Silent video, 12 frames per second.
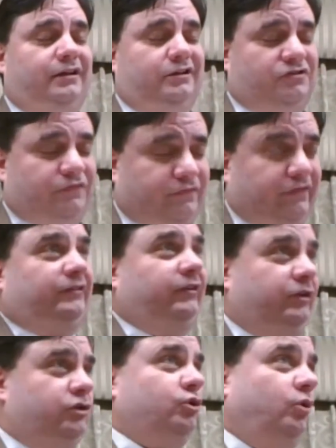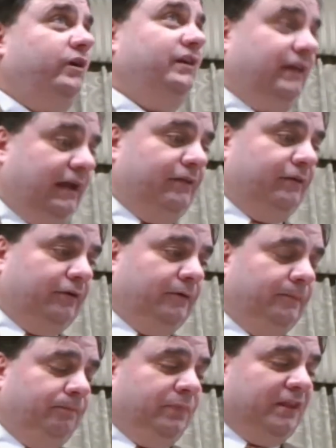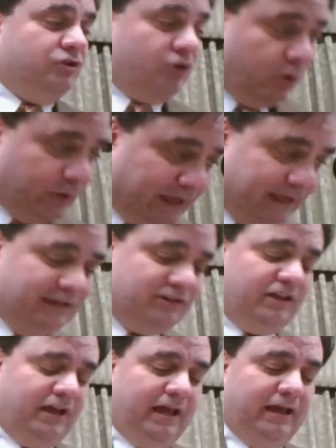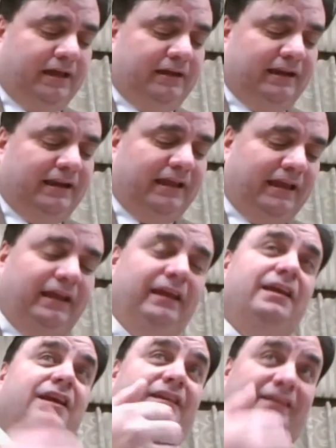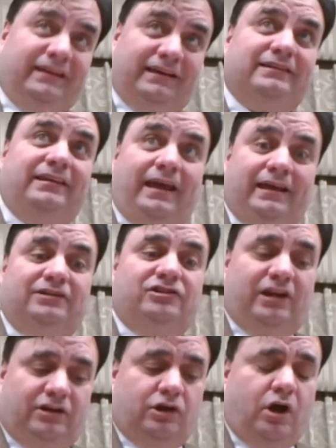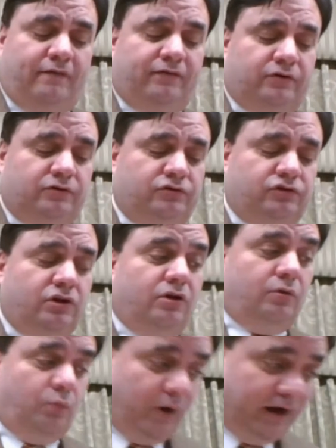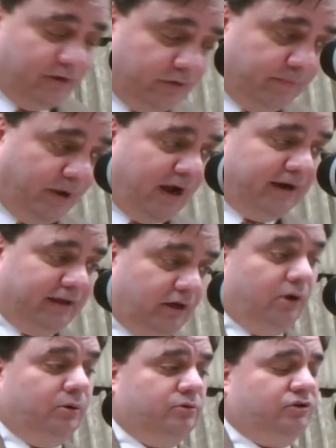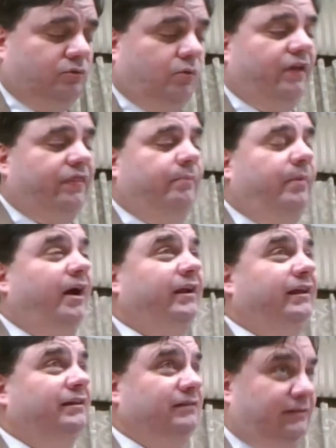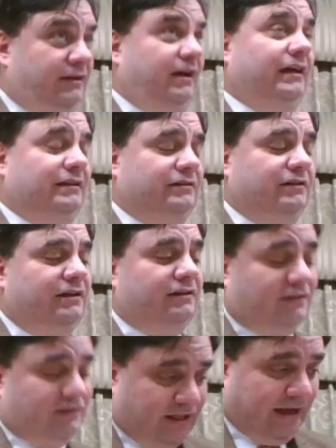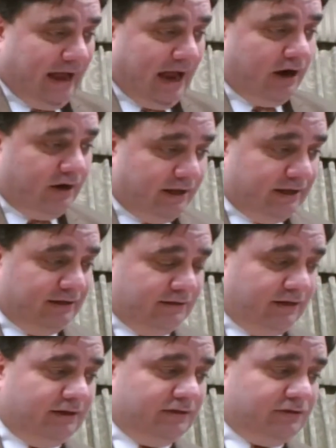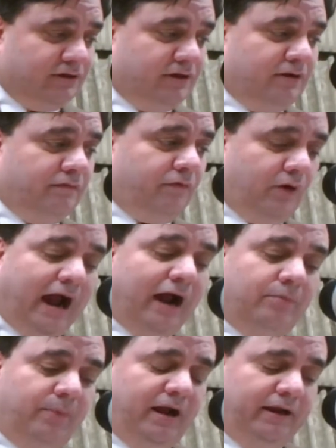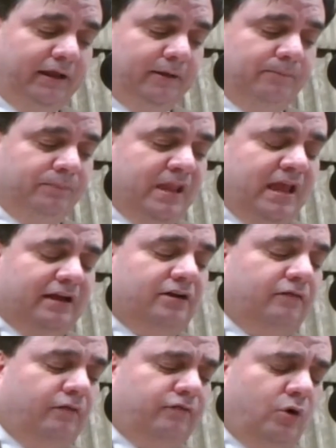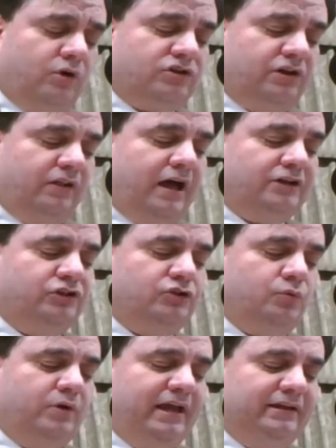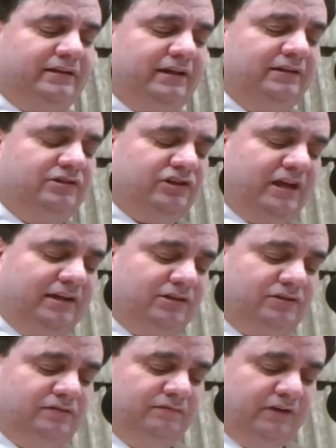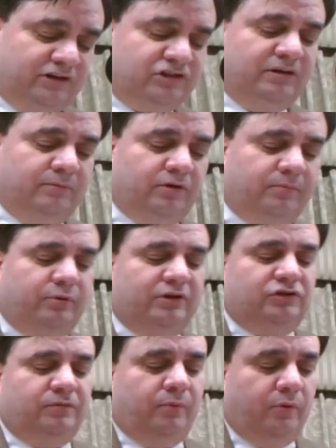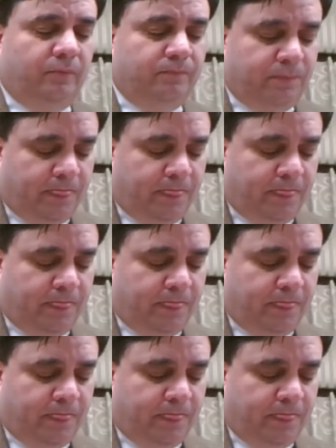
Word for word: is fitly joined together. So he's the head and he dictates and governs where the body goes and what the body does, just like our head does for our body. And of course Colossians 1:18 states very similar principle.